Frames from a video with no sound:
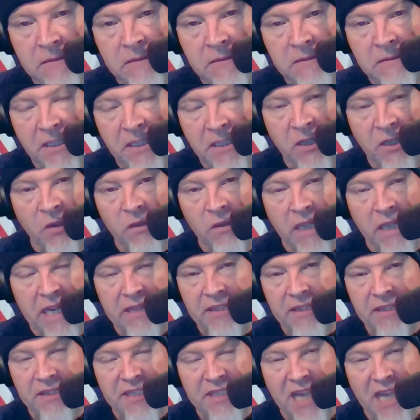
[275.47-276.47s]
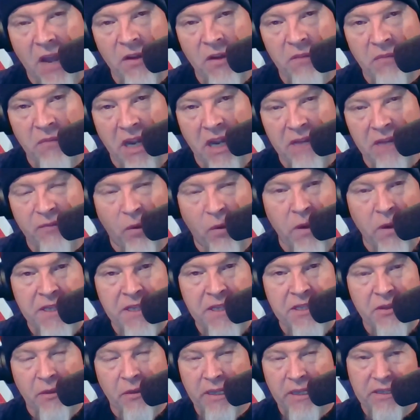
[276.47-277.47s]
You don't like the sound of my
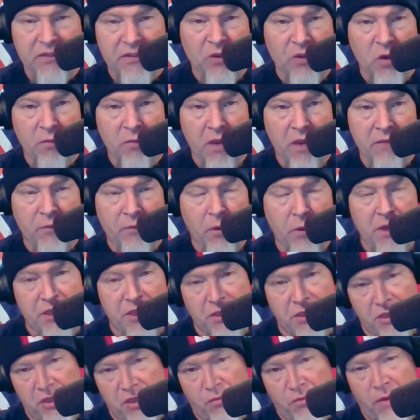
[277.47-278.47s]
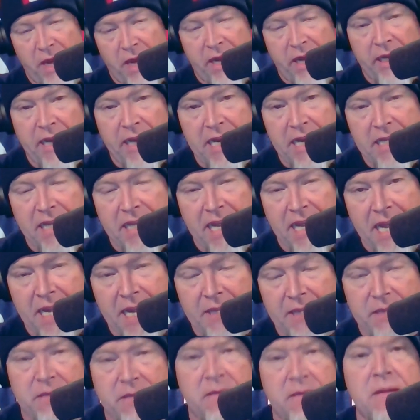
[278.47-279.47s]
voice? You don't like the tone of my voice? You should regulate
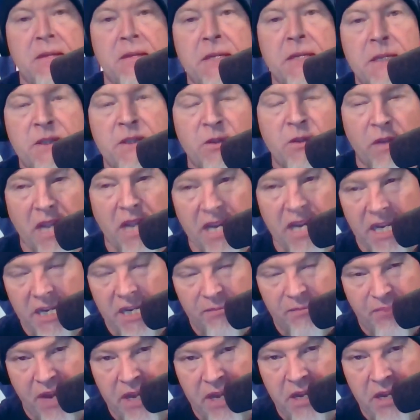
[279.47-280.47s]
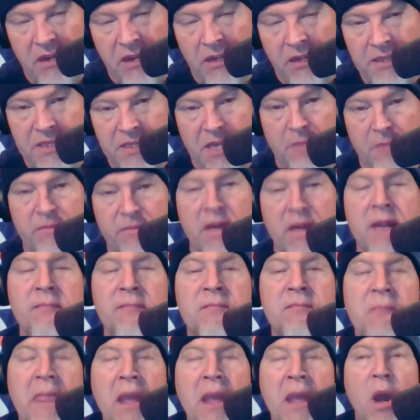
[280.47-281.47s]
that? Don't like an opinion on something?
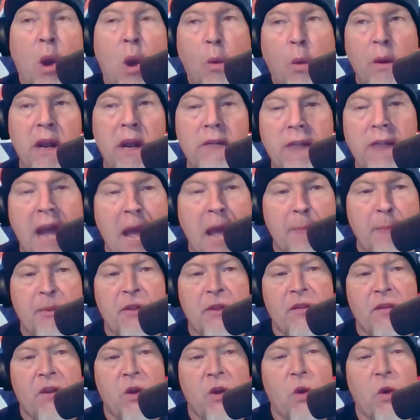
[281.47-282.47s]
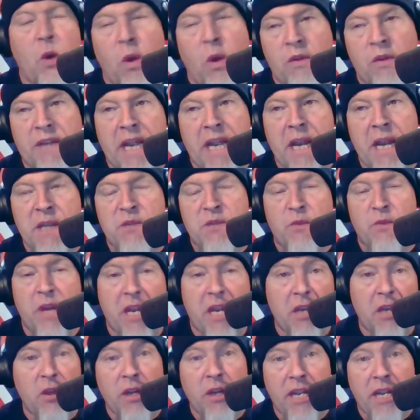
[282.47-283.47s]
Whatever happened to the good old days where you
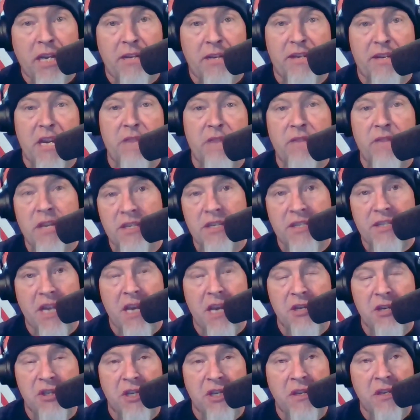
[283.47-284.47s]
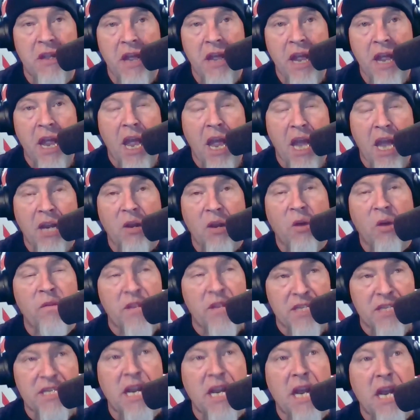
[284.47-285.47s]
can look at a TV station and go,
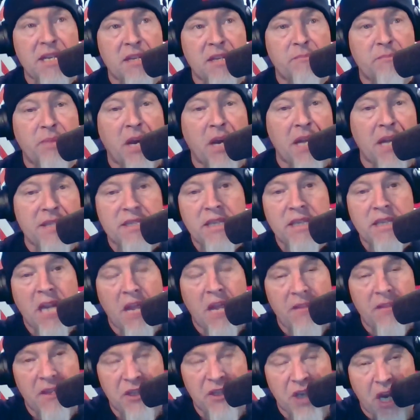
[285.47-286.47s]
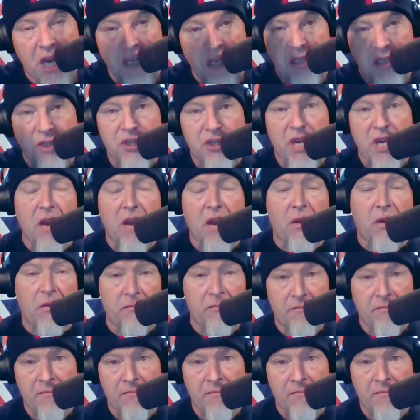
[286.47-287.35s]
this guy's a putz, and then change the channel?